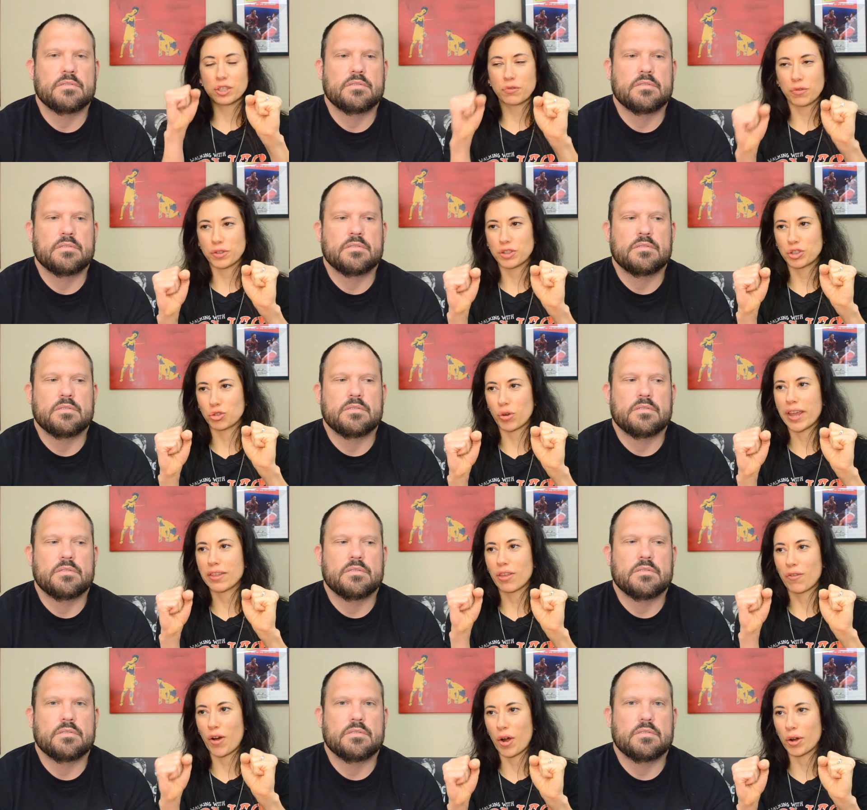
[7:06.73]
Speaker 1: is for the strength
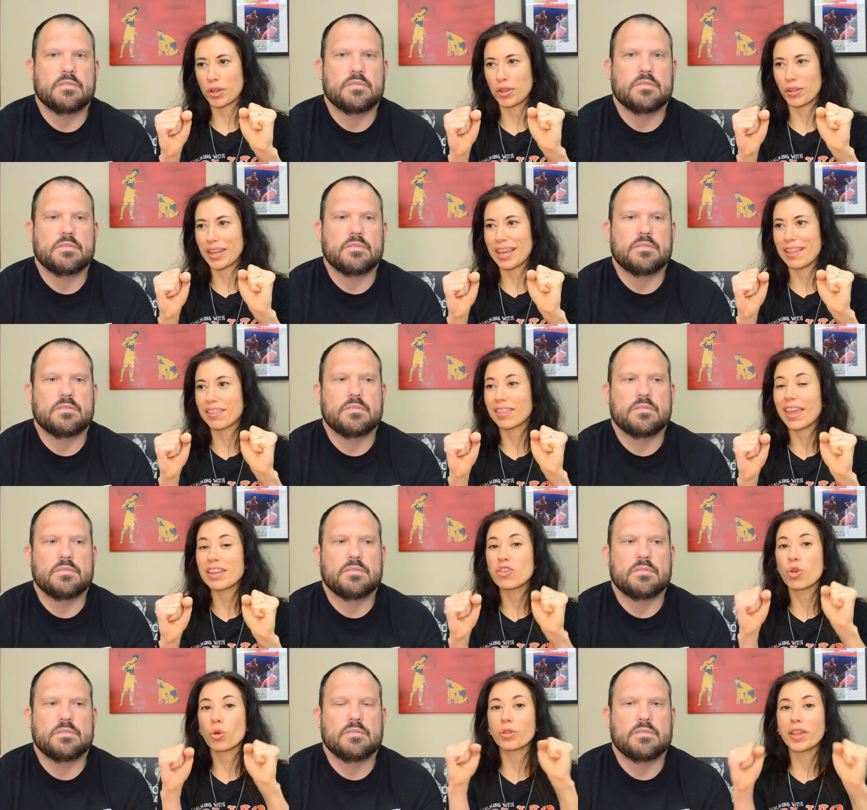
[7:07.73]
of Hercules. Like
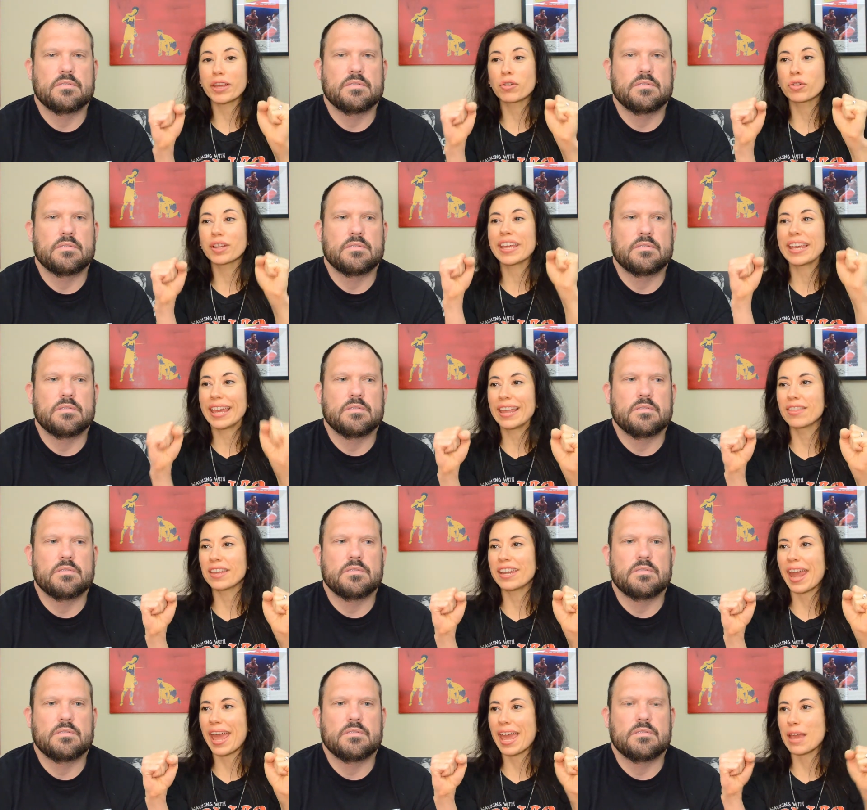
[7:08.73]
you're literally in the
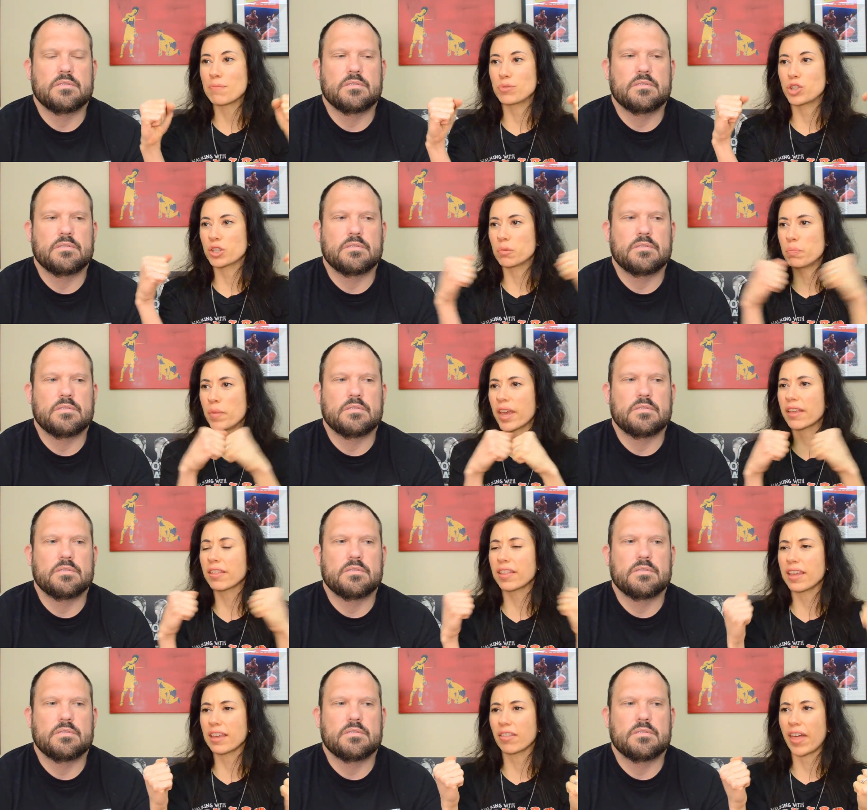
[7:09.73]
name just
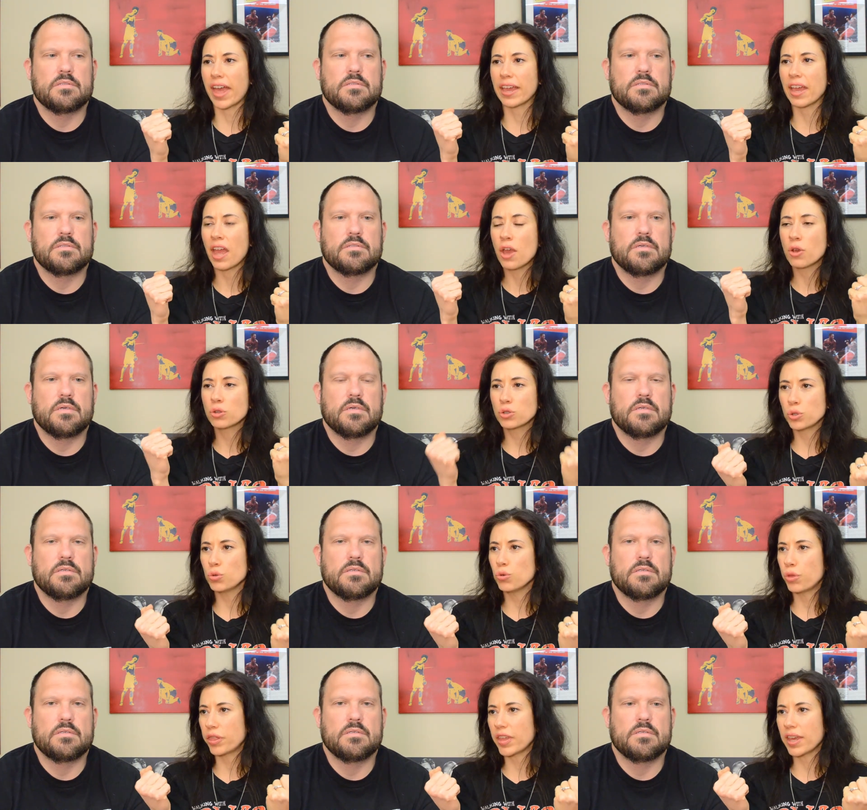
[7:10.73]
mixing like two
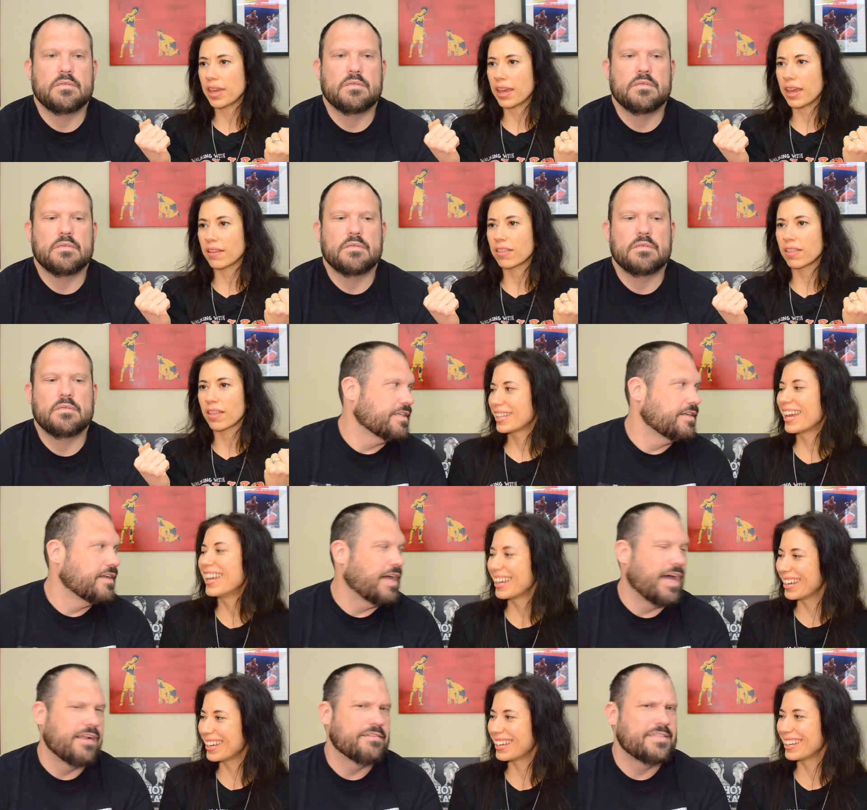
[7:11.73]
things.
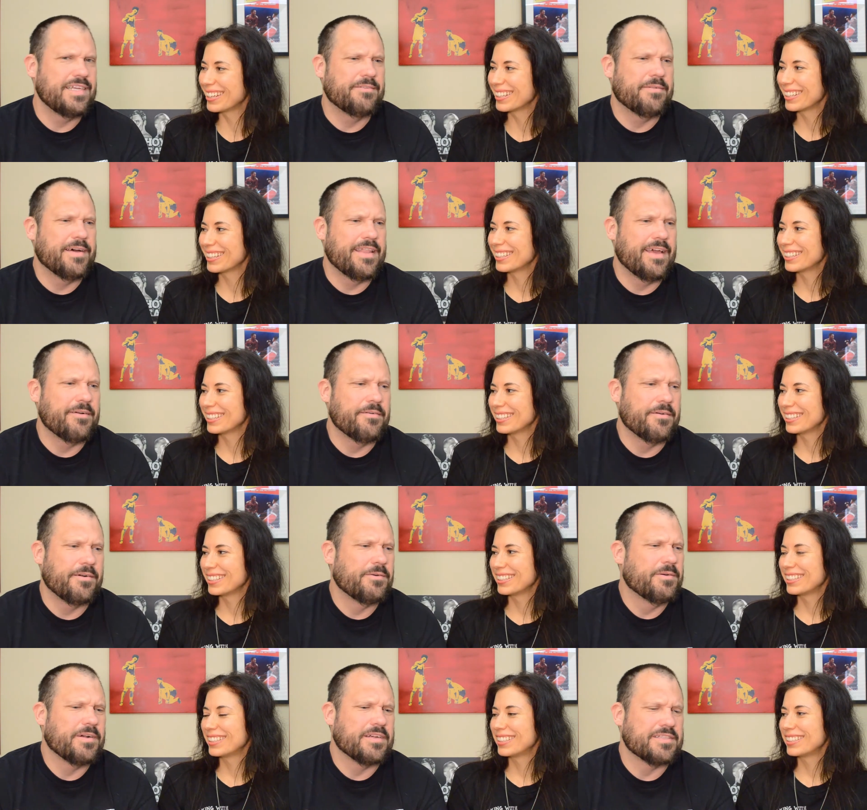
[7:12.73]
Speaker 2: I don't see why that. Of
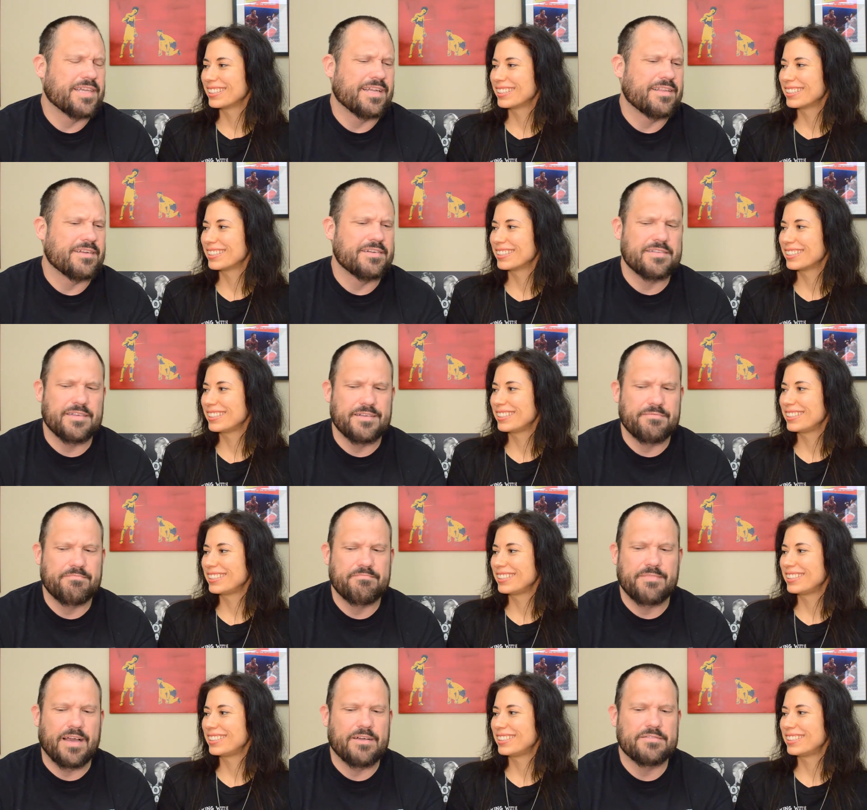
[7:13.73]
course, like there's a
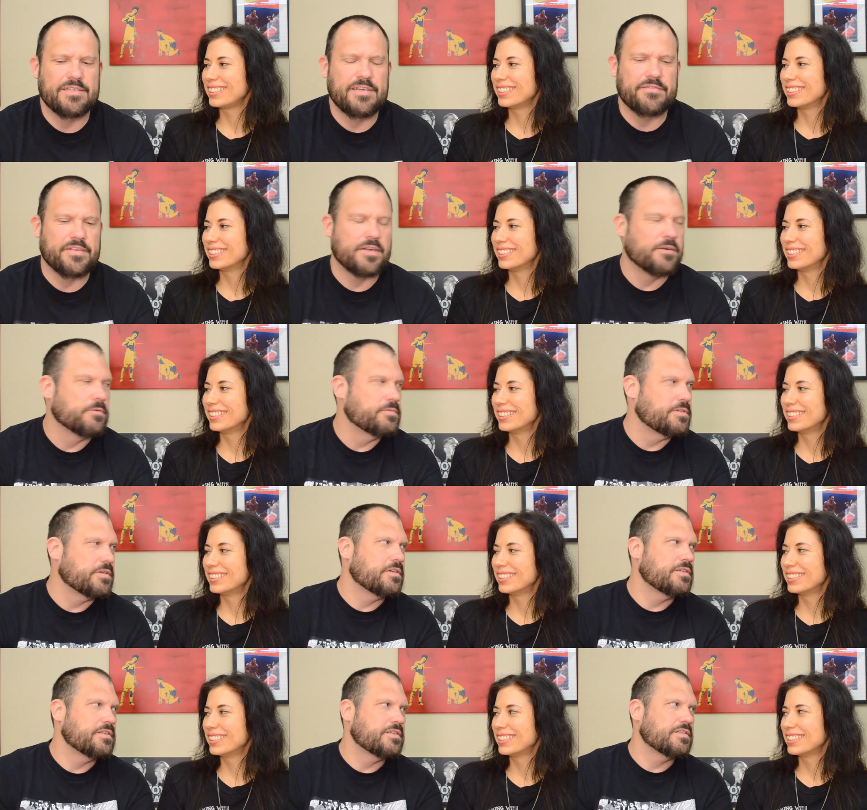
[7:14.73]
thousand different
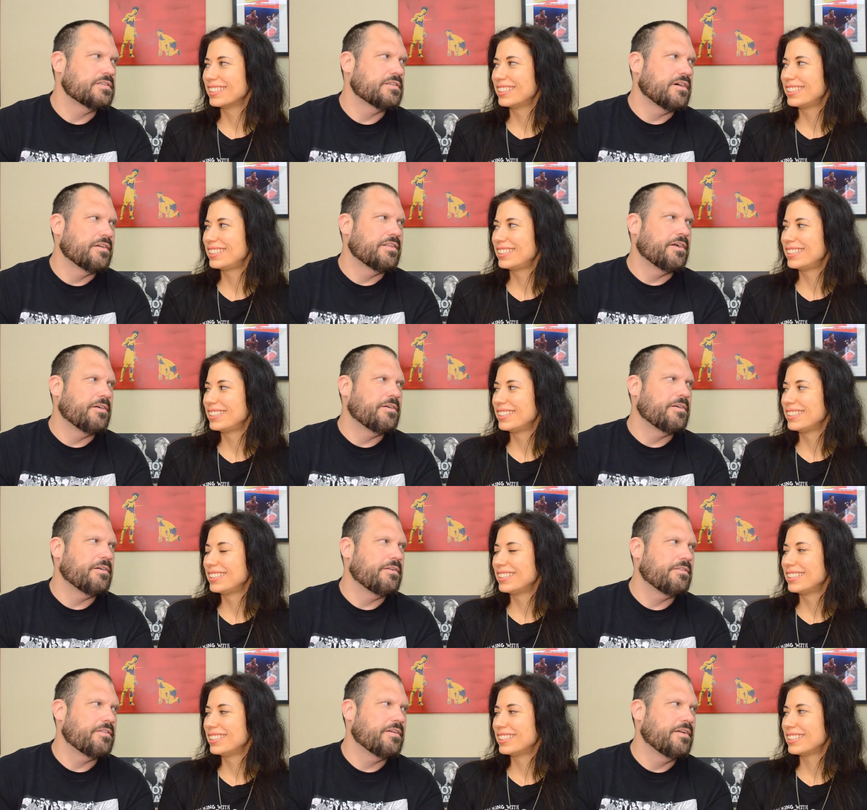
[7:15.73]
cultures on the
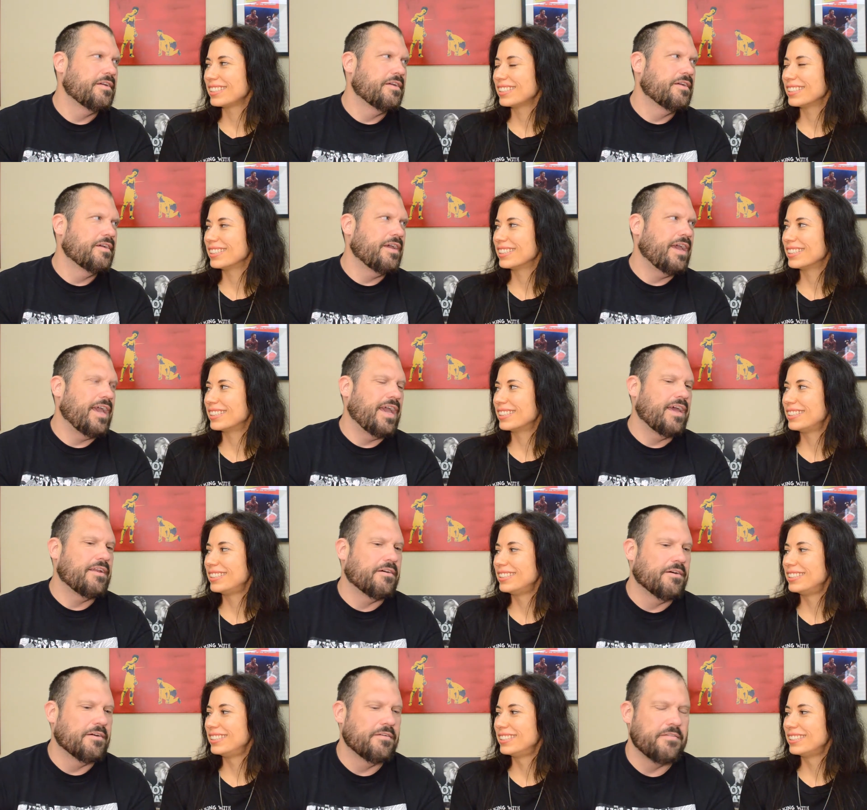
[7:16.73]
earth.
Speaker 1: Yeah.
Speaker 2: And
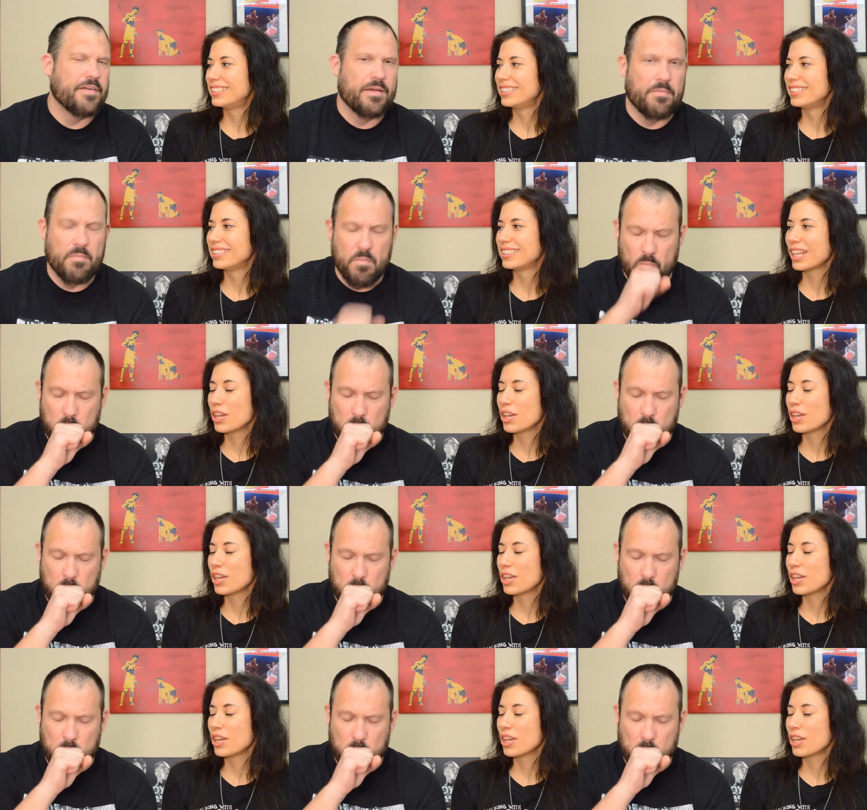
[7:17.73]
all of them.